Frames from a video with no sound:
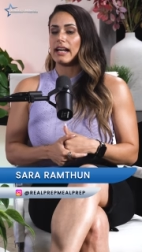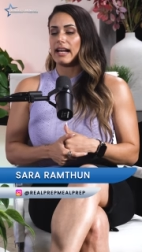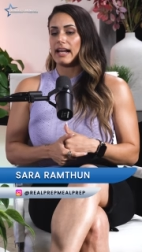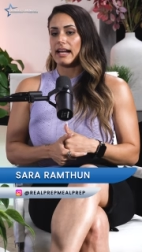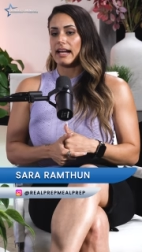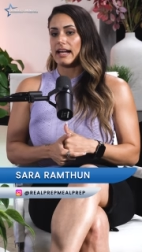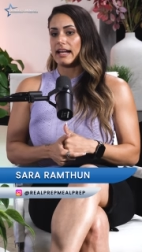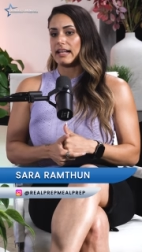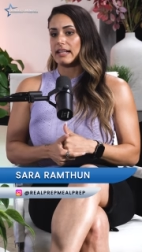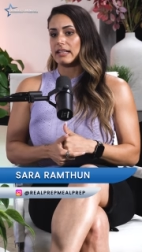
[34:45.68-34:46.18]

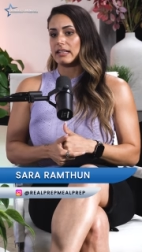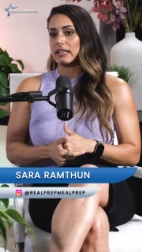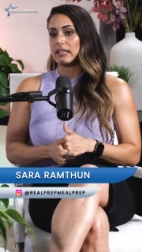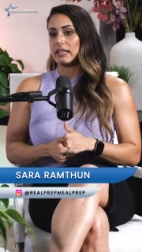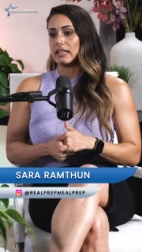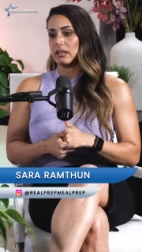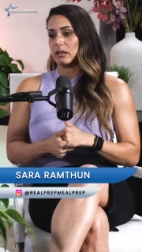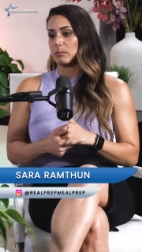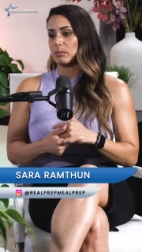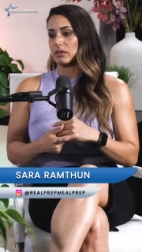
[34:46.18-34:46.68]
and
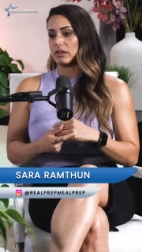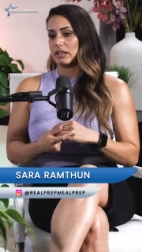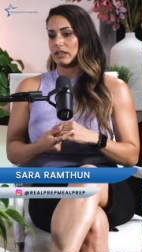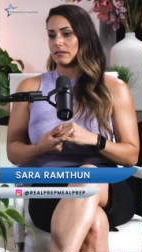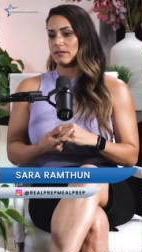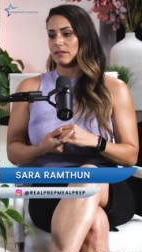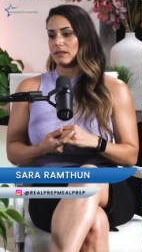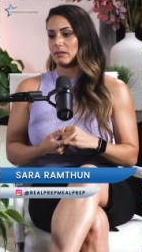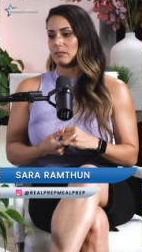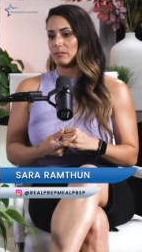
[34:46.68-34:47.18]
their
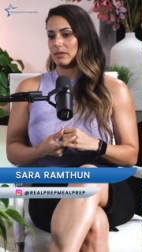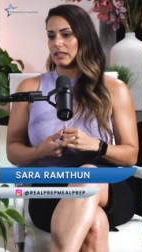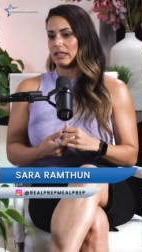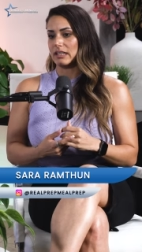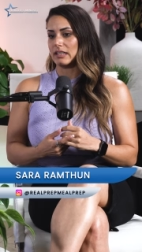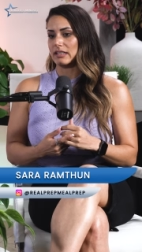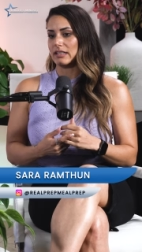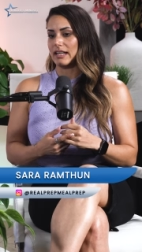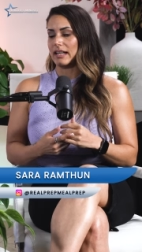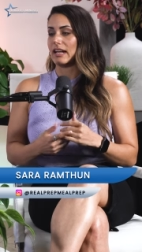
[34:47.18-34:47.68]
belief in
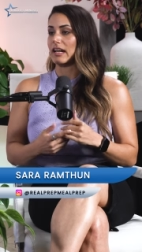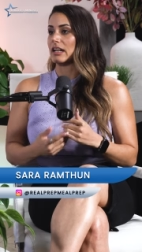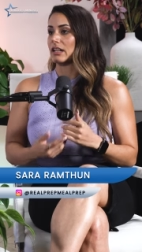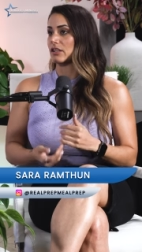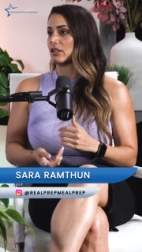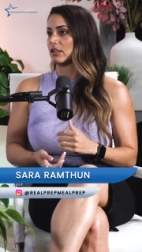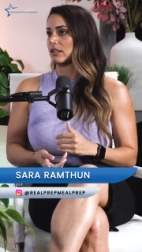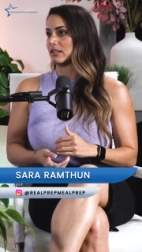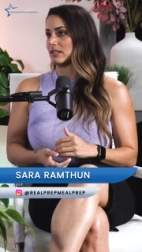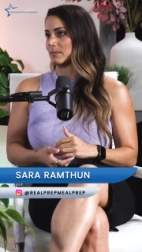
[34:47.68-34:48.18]
me that I
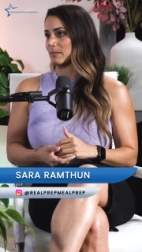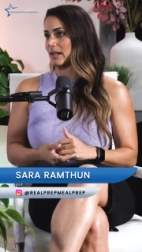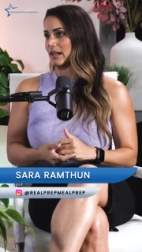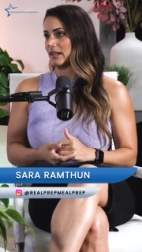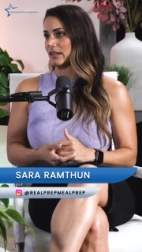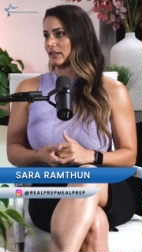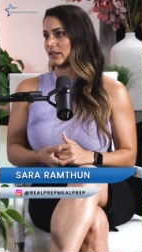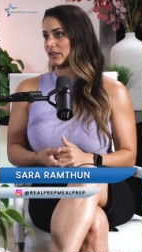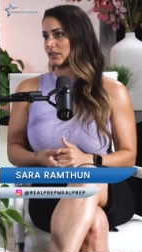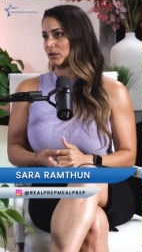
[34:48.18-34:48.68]
could
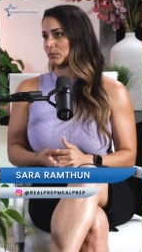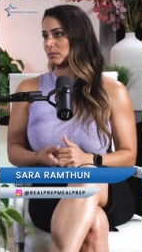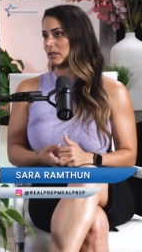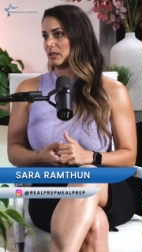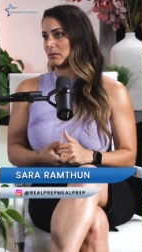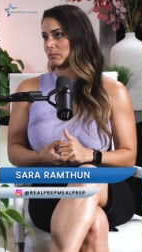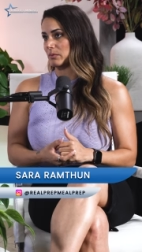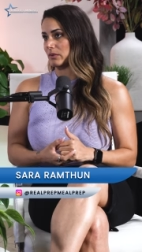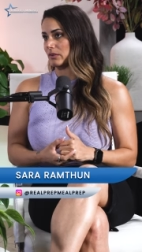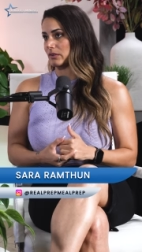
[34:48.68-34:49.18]
inspire other
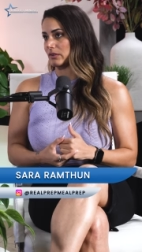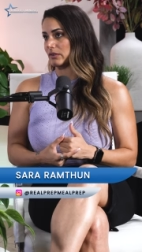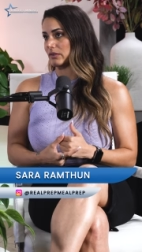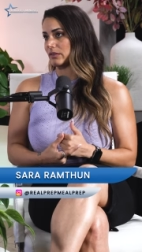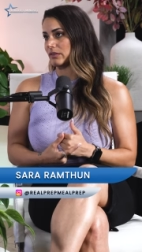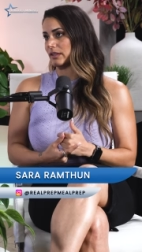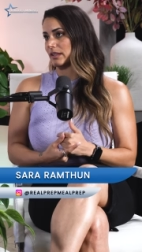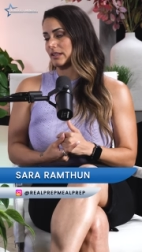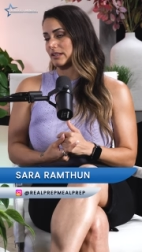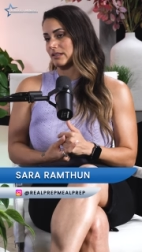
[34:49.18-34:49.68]
people.
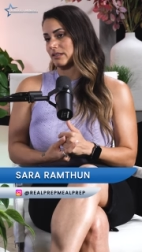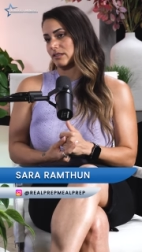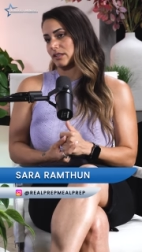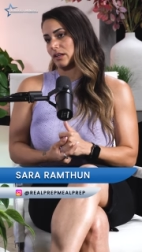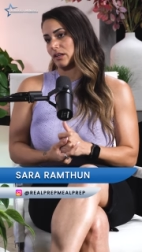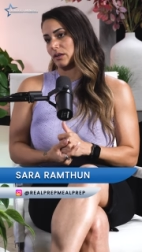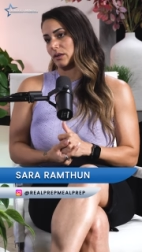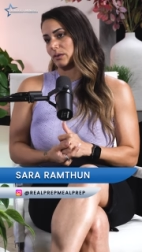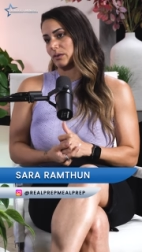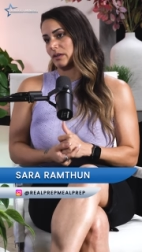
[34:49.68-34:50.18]
And
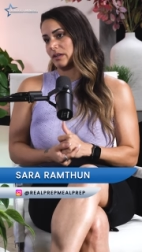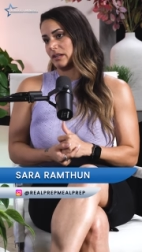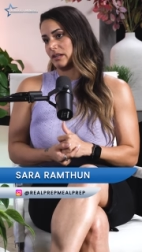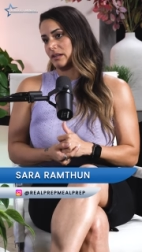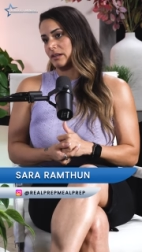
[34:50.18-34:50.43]
so